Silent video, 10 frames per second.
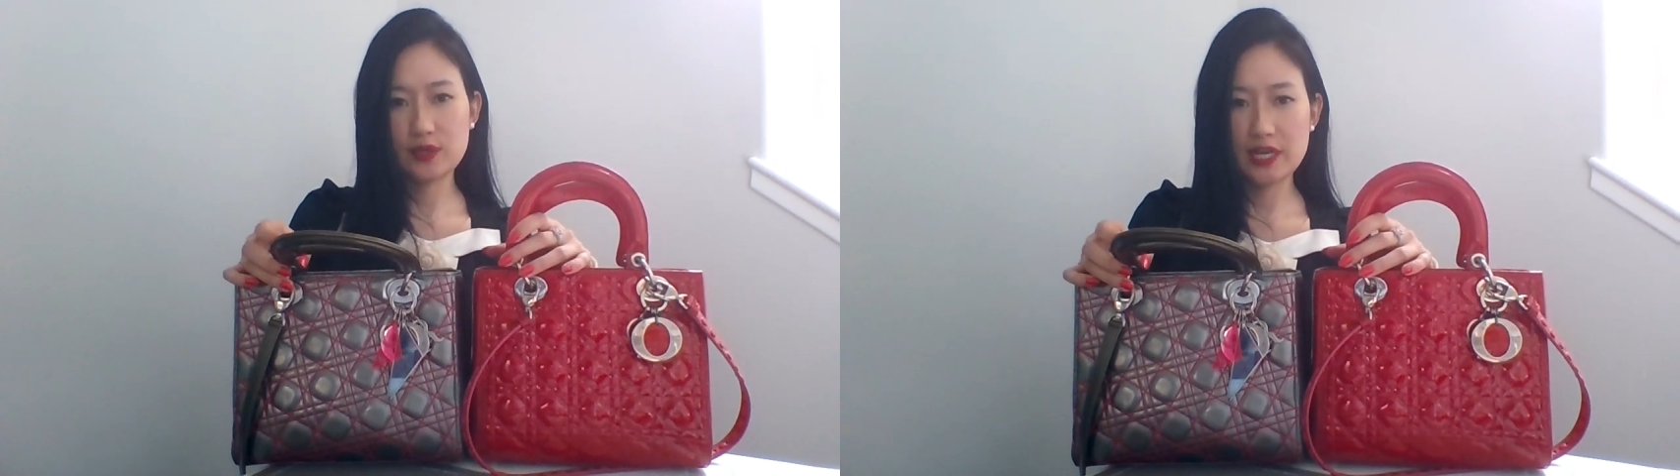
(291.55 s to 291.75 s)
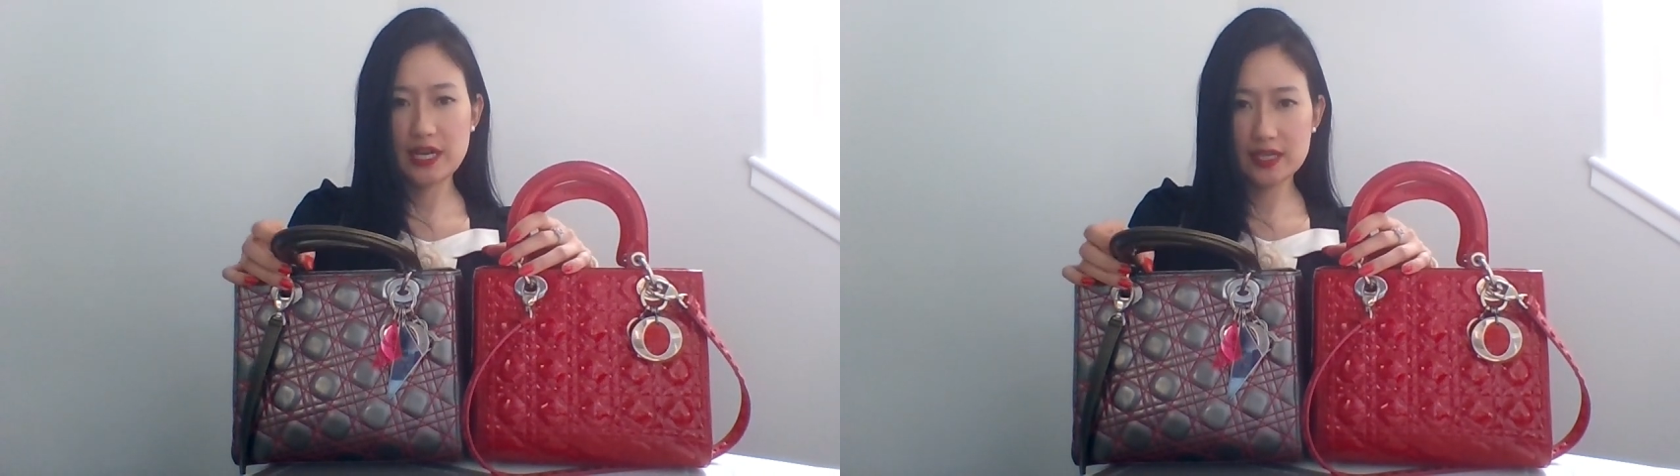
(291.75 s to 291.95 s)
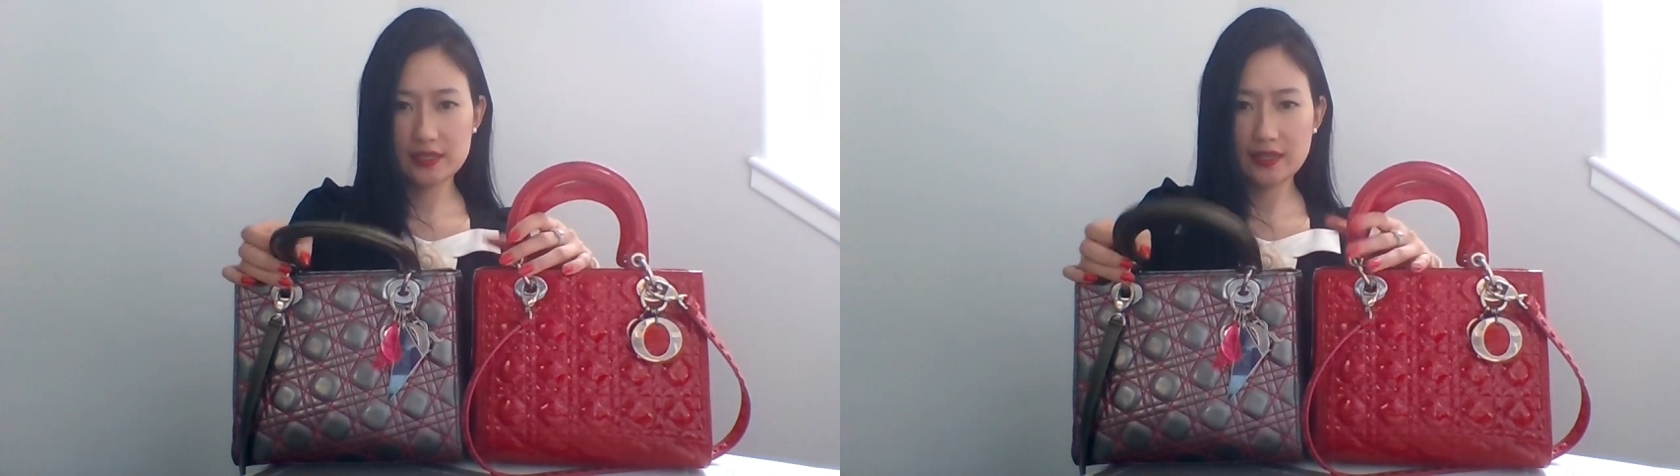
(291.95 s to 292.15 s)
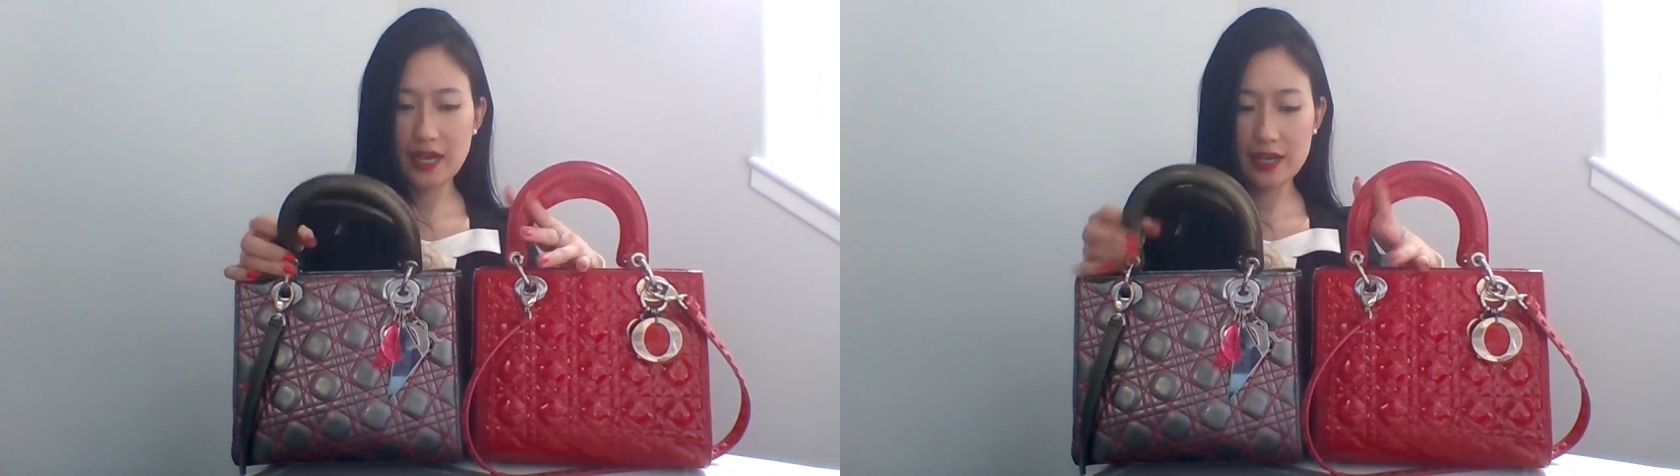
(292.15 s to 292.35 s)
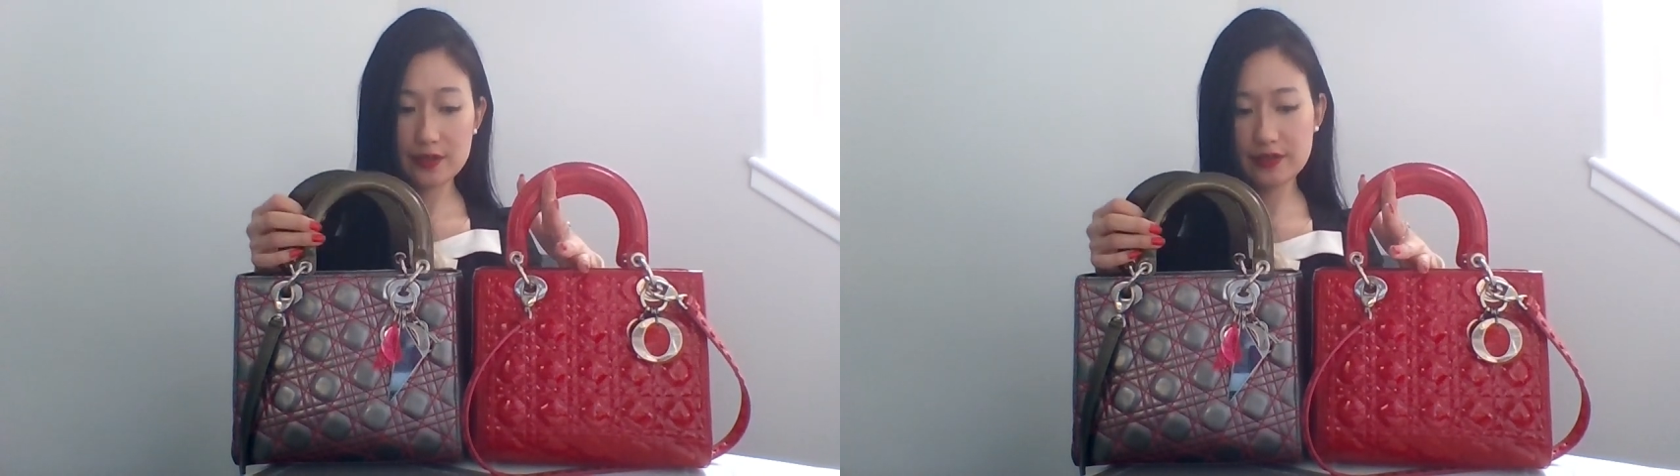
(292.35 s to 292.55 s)
for
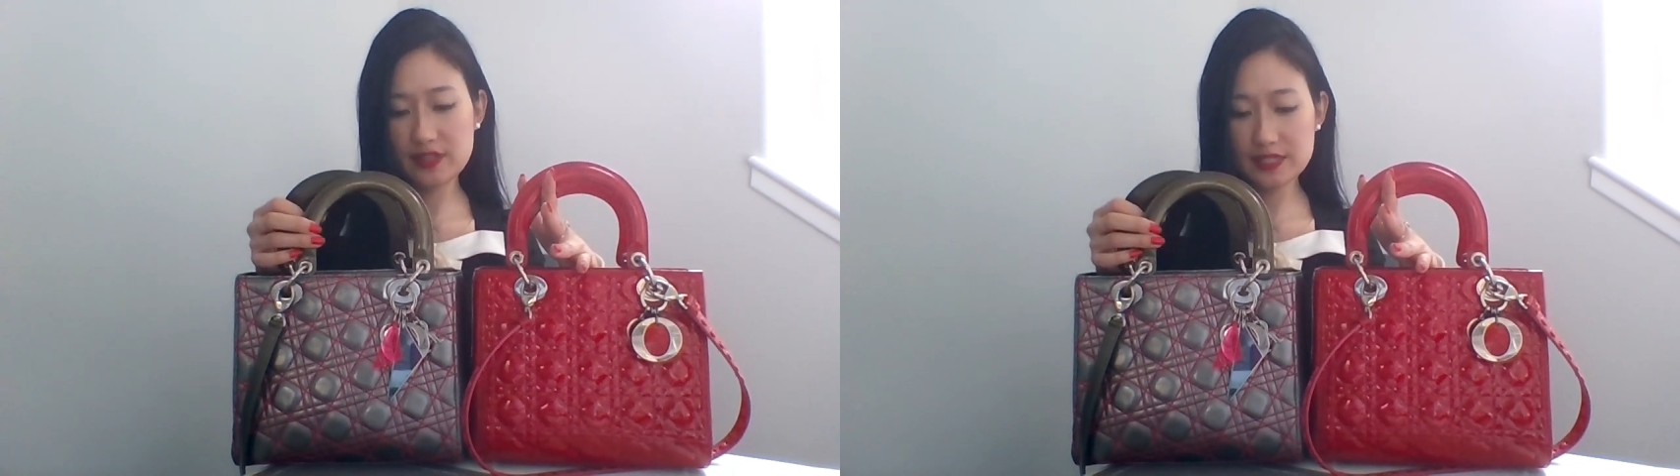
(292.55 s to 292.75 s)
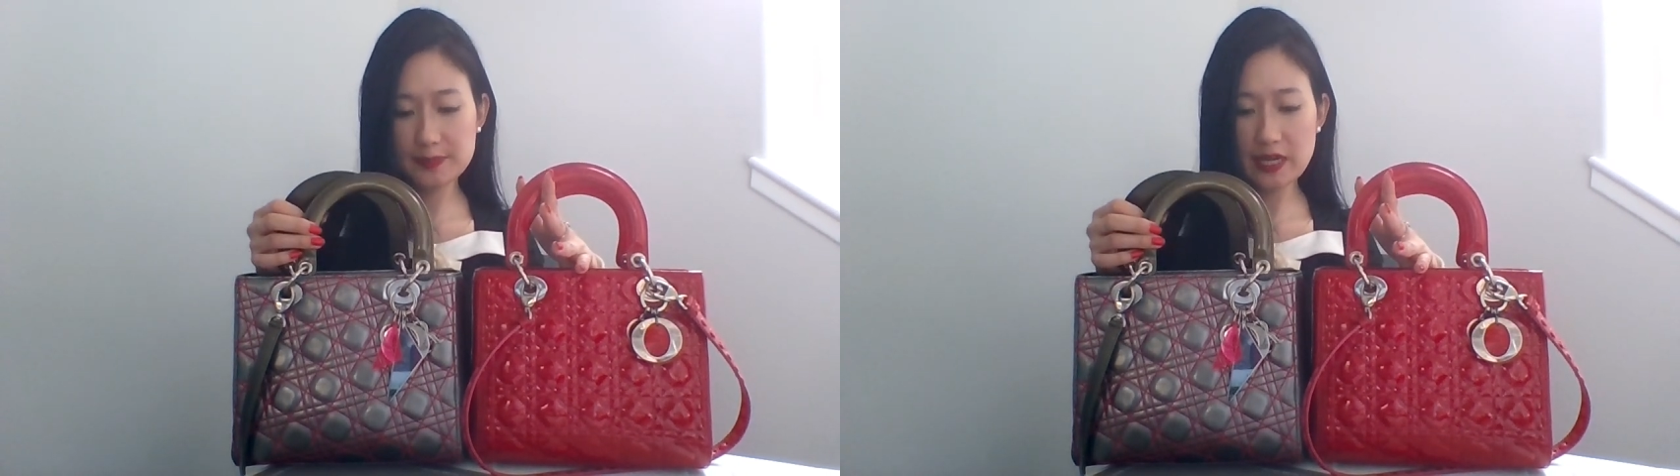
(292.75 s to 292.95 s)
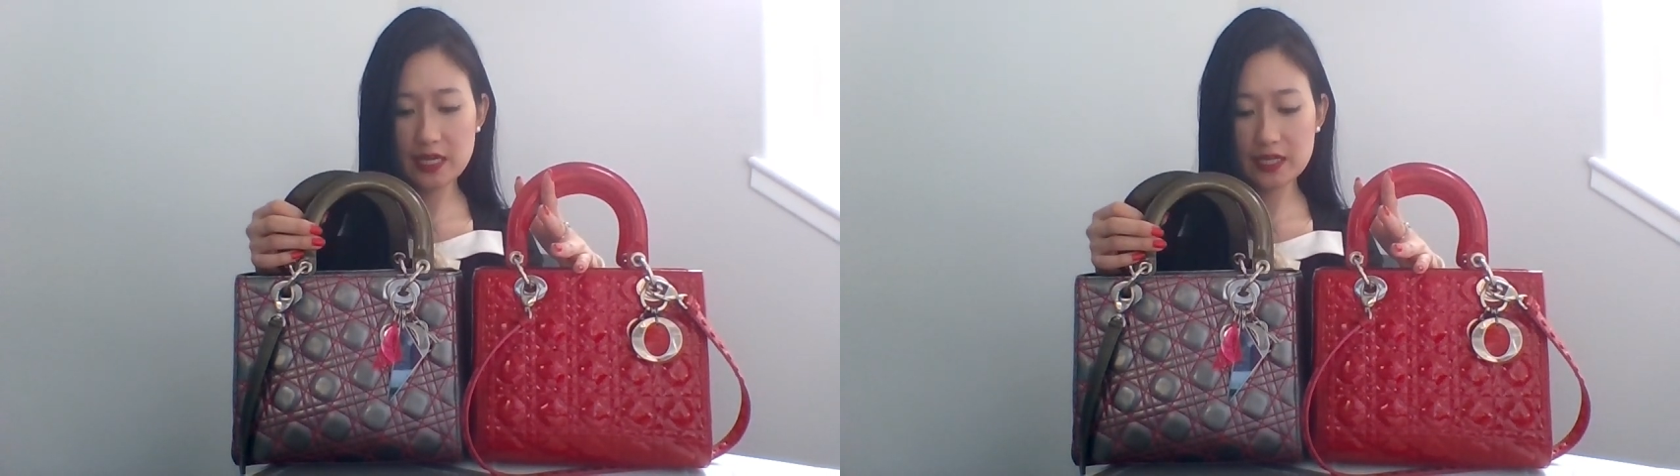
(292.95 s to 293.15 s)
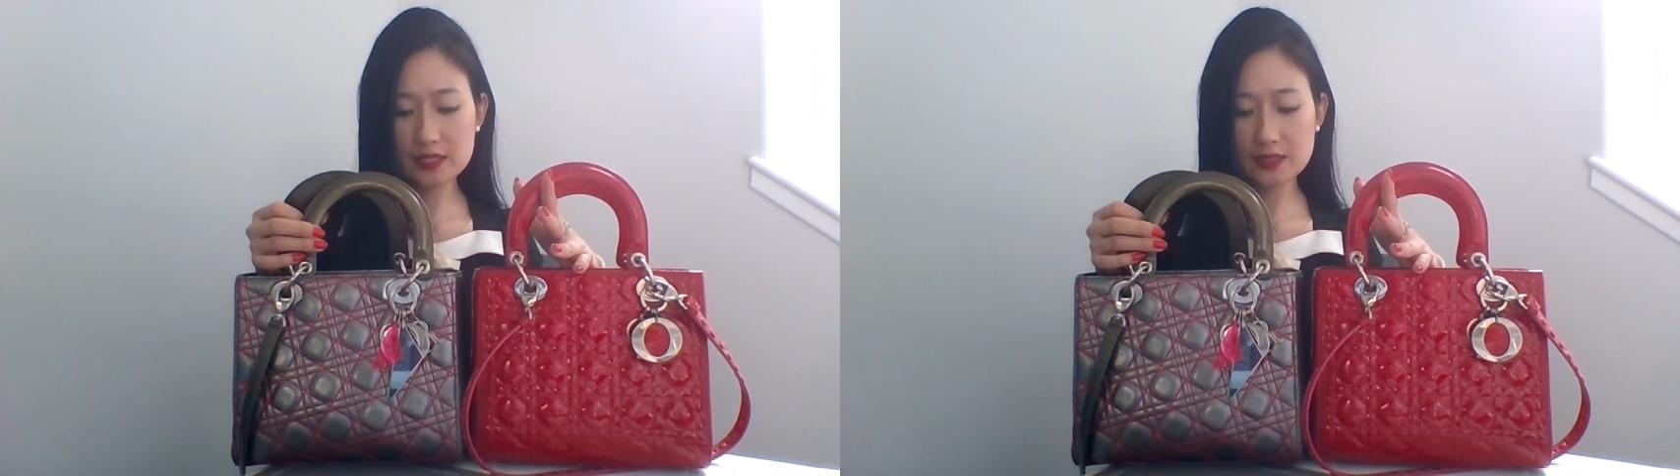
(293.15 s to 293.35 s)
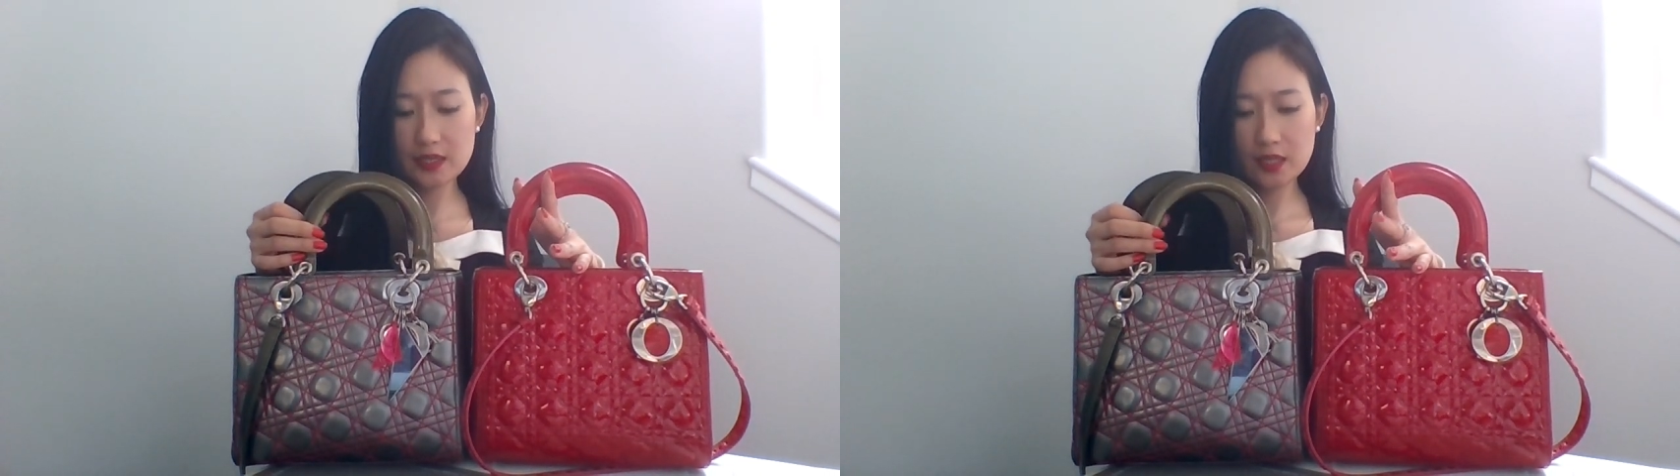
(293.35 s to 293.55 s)
either of these
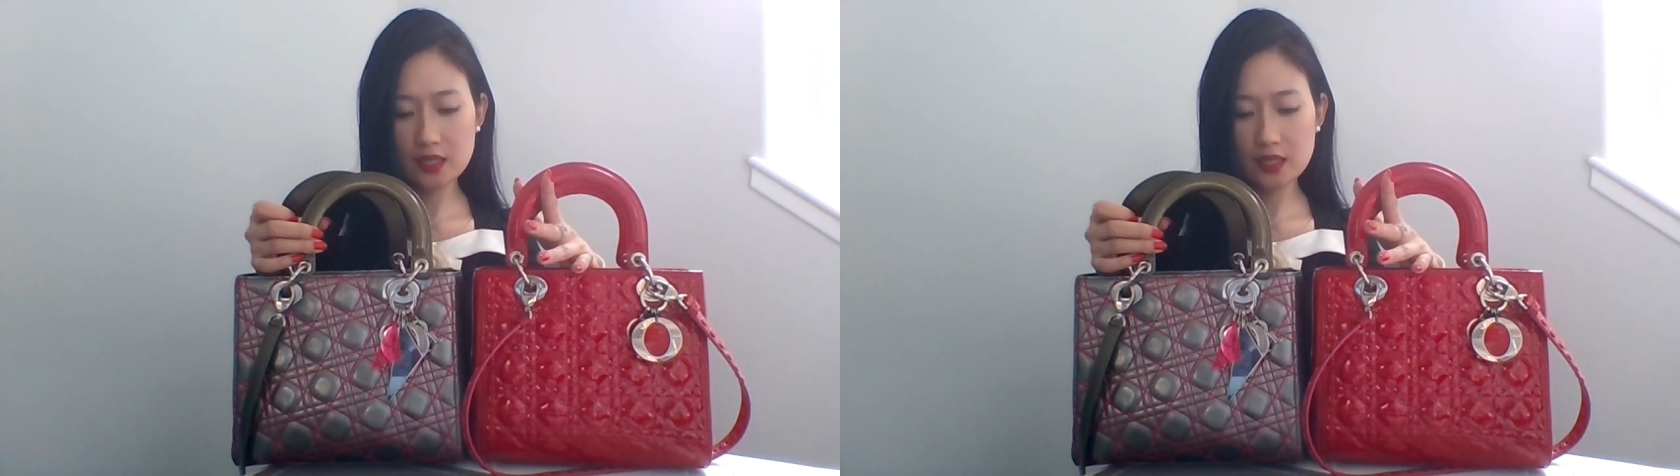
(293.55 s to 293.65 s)
bags.